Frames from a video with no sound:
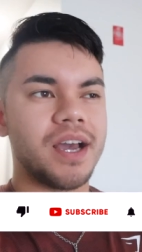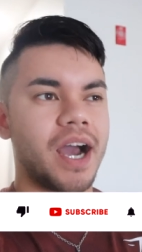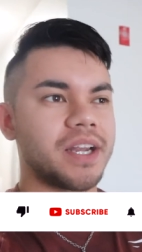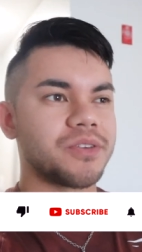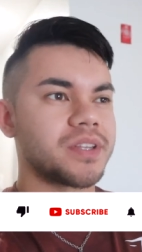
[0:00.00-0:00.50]

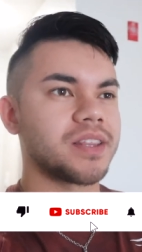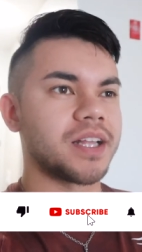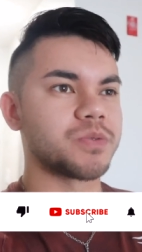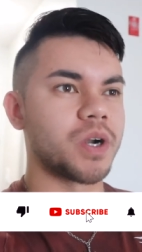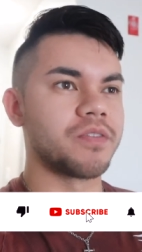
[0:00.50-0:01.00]
I don't think
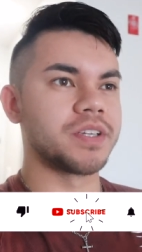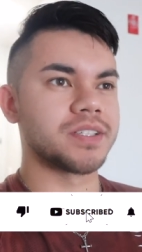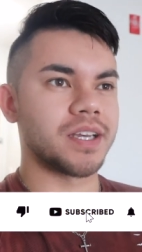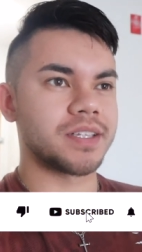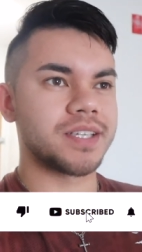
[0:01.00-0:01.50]
that's one of his
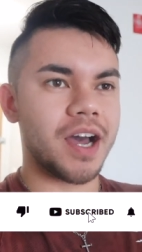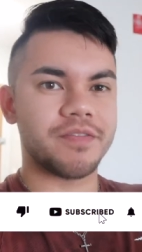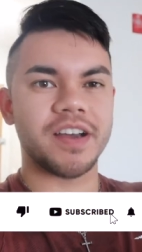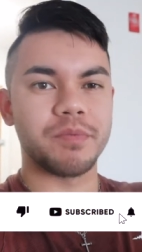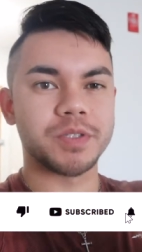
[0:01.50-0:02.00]
like top
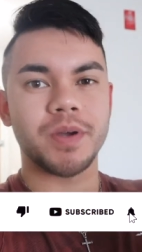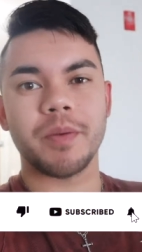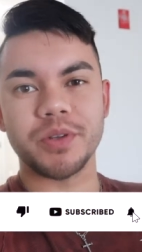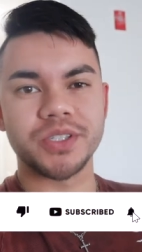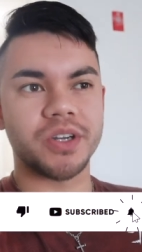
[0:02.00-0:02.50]
5 most popular